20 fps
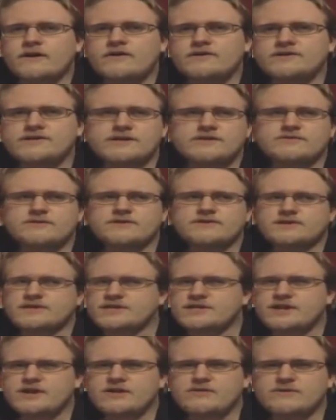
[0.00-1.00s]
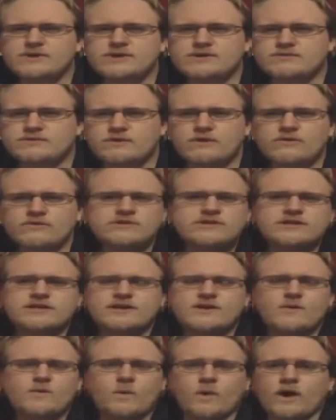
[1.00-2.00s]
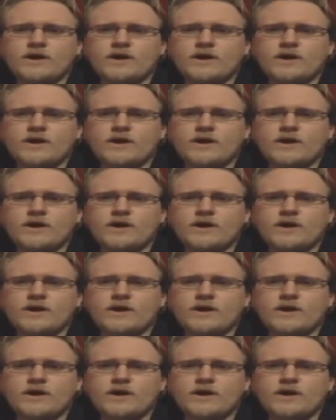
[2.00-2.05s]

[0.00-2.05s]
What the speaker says: also that the stones were only in